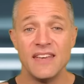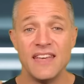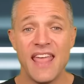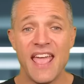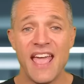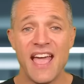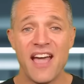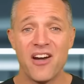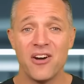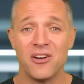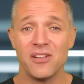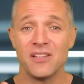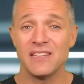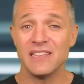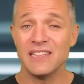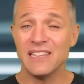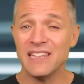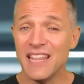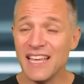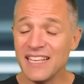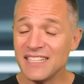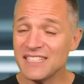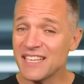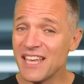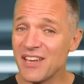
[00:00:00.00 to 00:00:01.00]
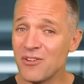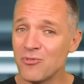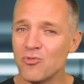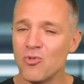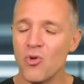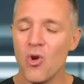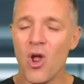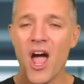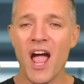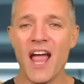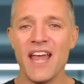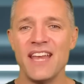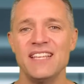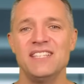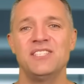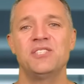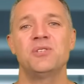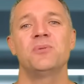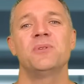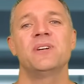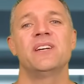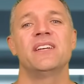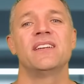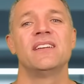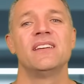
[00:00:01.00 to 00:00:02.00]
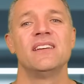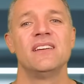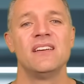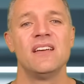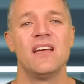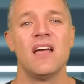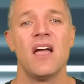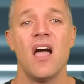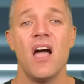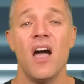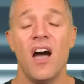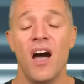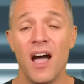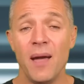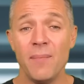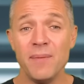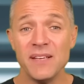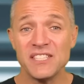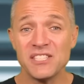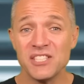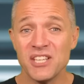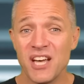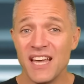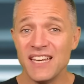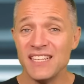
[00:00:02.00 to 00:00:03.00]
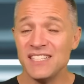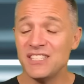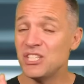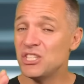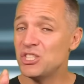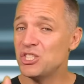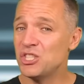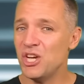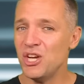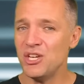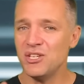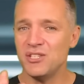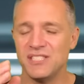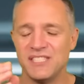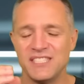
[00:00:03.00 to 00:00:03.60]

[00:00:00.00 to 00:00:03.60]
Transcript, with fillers: Now, let's get right into it. I'm excited to show you